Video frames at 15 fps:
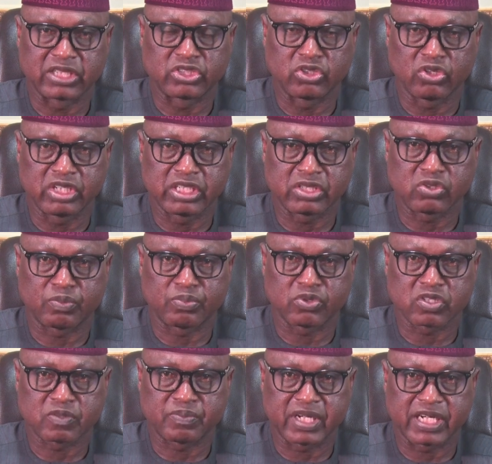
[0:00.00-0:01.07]
journey to
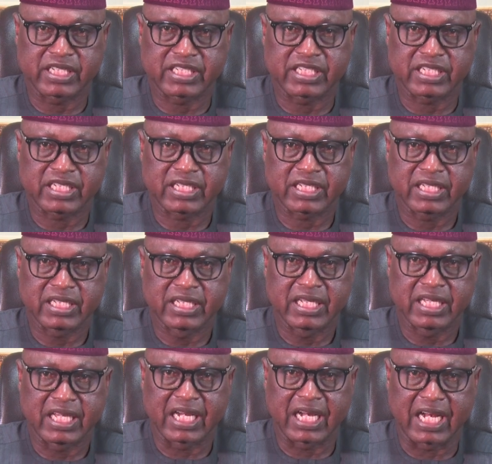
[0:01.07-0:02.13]
prosperity
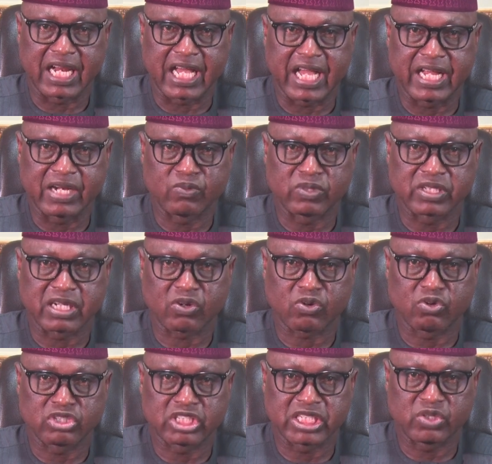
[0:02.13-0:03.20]
in line with our
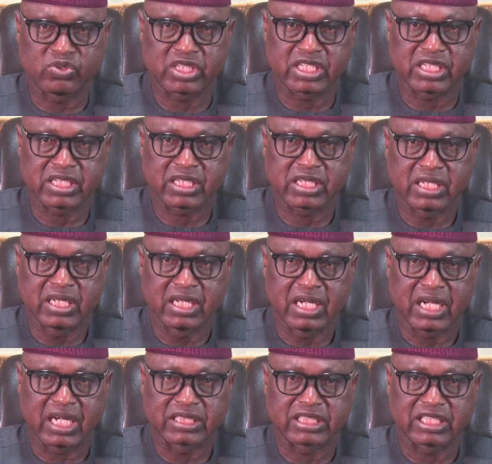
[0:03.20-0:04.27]
continuity
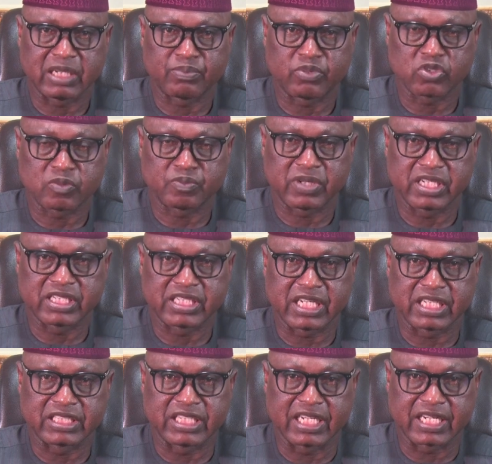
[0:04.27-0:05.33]
and shared prosperity
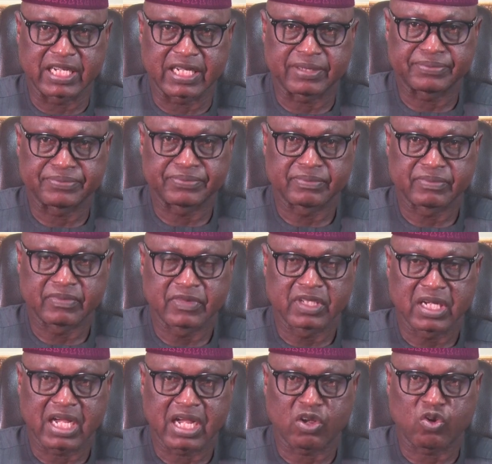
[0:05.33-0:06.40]
agenda.
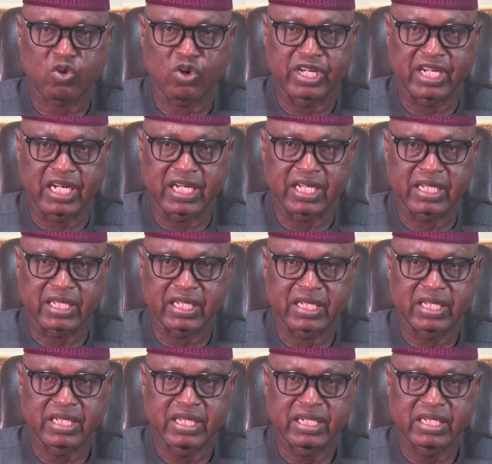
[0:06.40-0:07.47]
Accordingly,
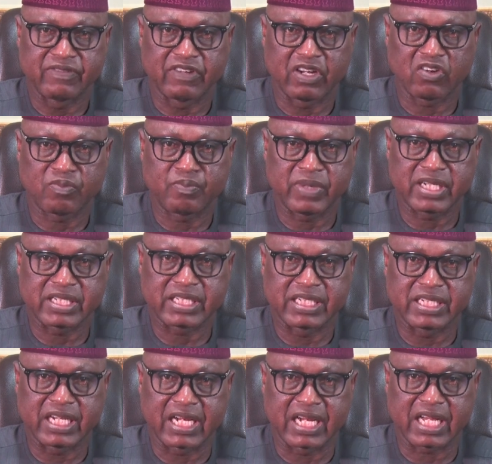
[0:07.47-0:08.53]
development in
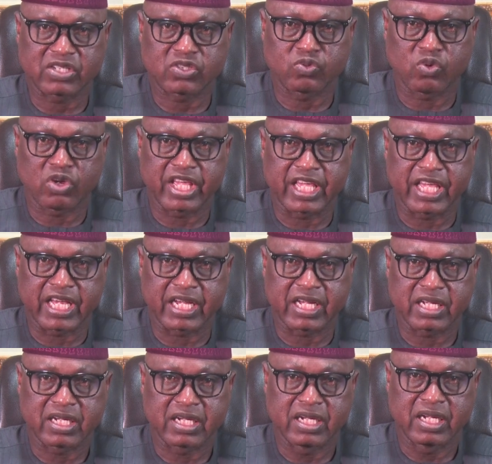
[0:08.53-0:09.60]
the last 1 year
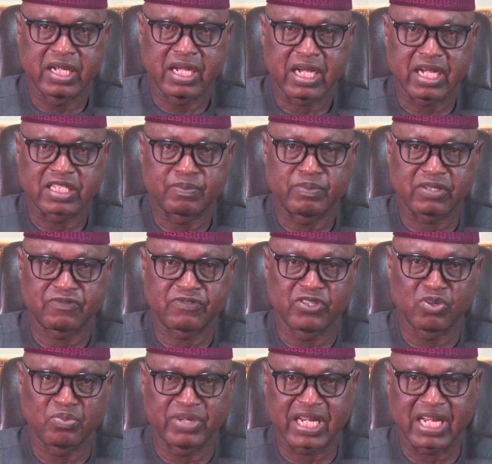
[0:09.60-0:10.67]
has been
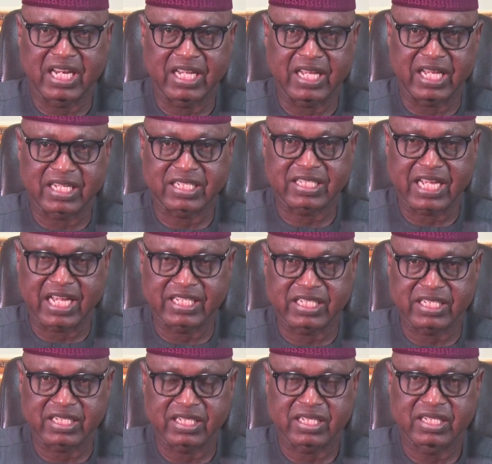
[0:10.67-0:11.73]
phenomenally
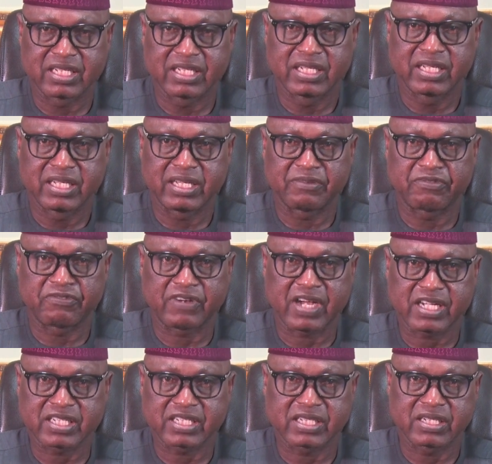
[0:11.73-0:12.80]
exciting, a
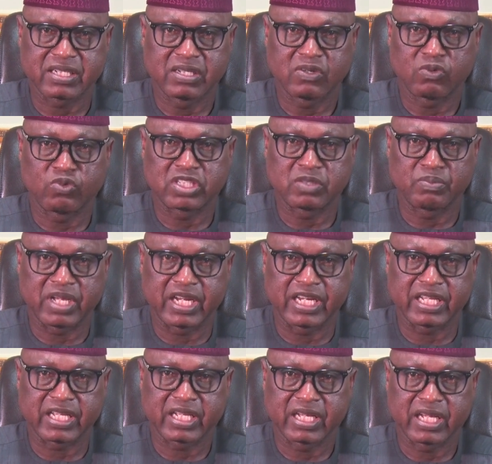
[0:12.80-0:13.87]
fact which
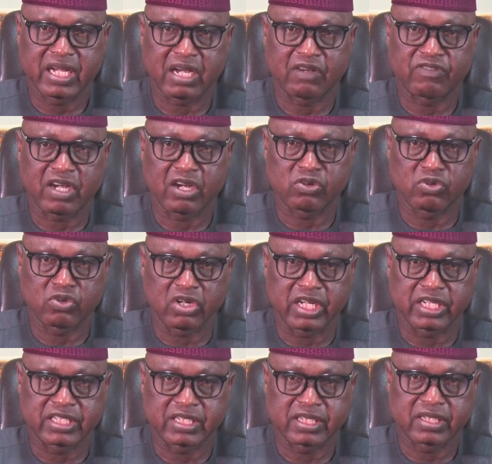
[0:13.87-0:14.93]
many have
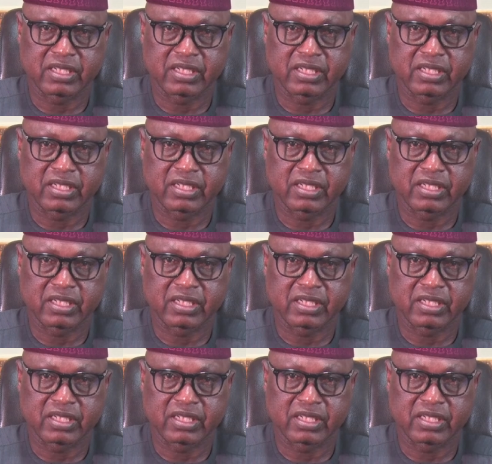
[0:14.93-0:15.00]
acknowledged.